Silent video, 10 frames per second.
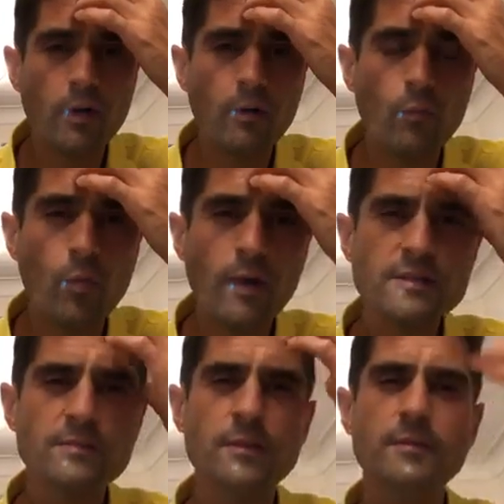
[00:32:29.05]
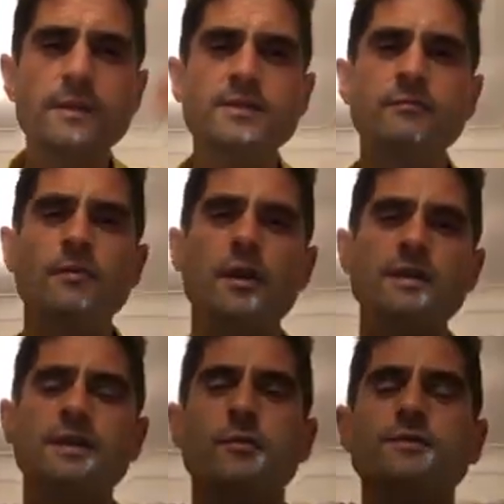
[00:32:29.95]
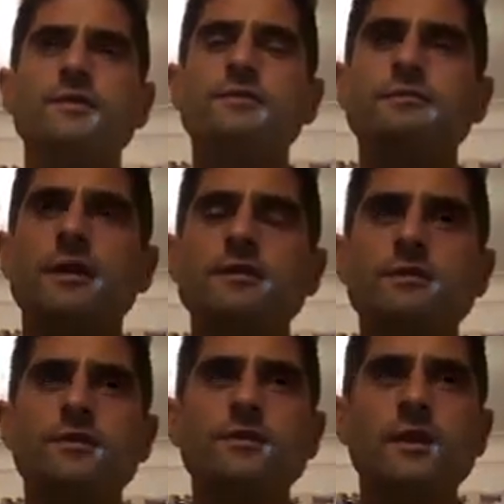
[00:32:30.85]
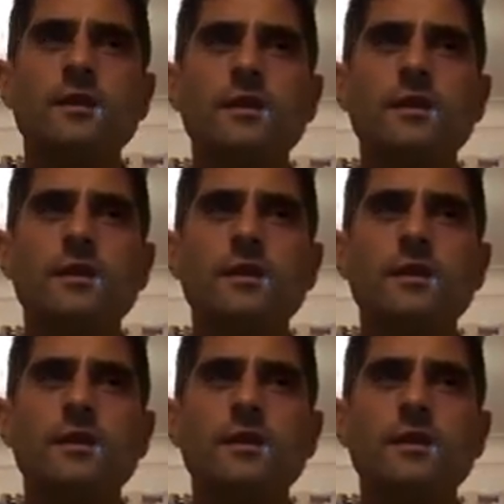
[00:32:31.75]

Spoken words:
What inspired me to write it was a strange one, because